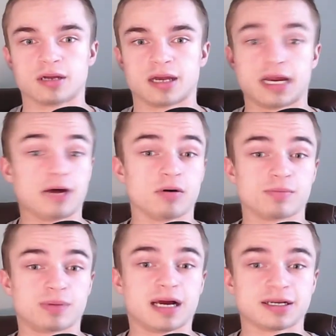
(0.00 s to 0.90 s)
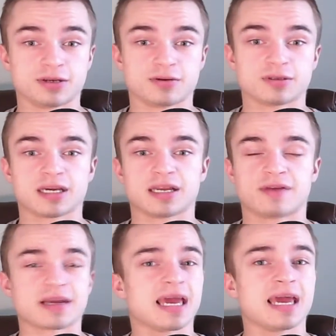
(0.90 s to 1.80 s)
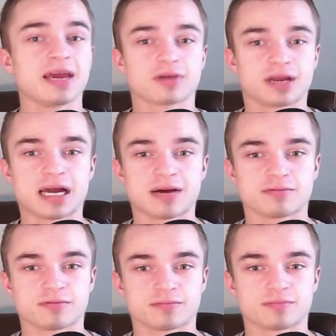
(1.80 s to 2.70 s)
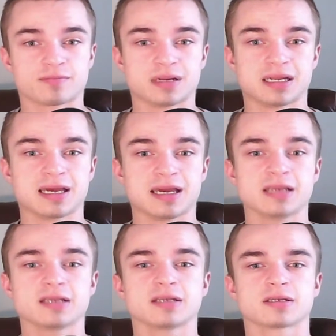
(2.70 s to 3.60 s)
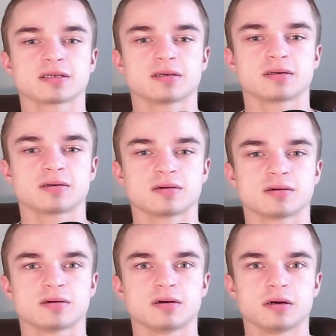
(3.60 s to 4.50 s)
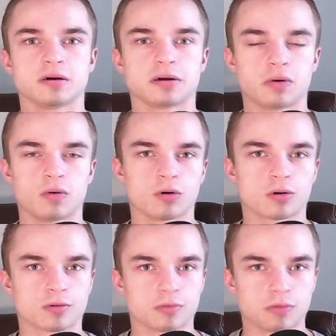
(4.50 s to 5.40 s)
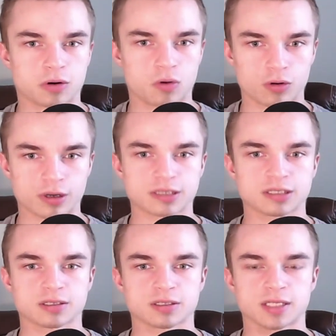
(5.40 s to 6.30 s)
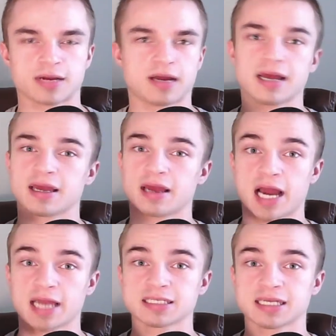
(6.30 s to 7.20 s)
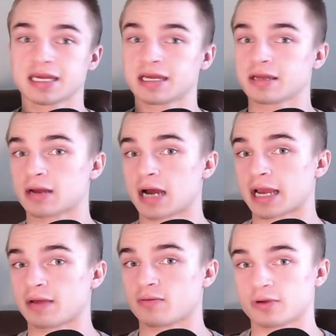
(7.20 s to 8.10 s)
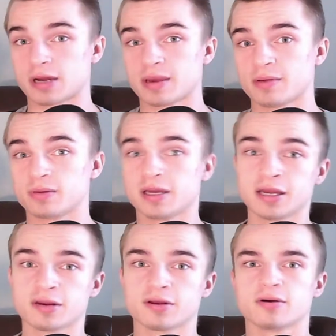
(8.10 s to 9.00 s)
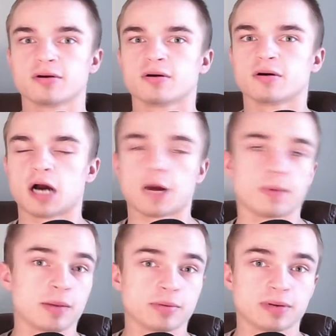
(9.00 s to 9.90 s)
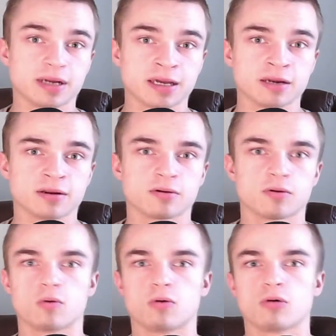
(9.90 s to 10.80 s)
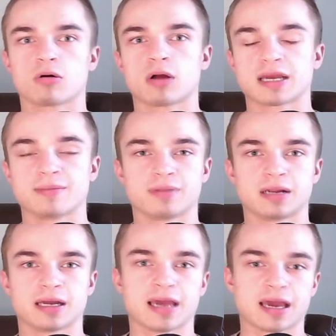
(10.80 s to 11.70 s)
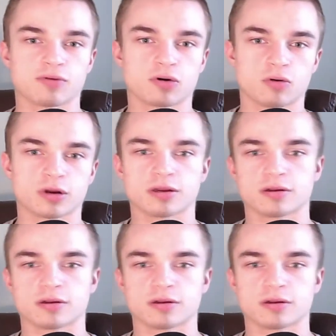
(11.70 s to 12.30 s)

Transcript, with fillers: And I will reply to you saying if I can or cannot play it or record it. Like I can say I will not be able to play it, I'll be able to play it, or I can play and record it.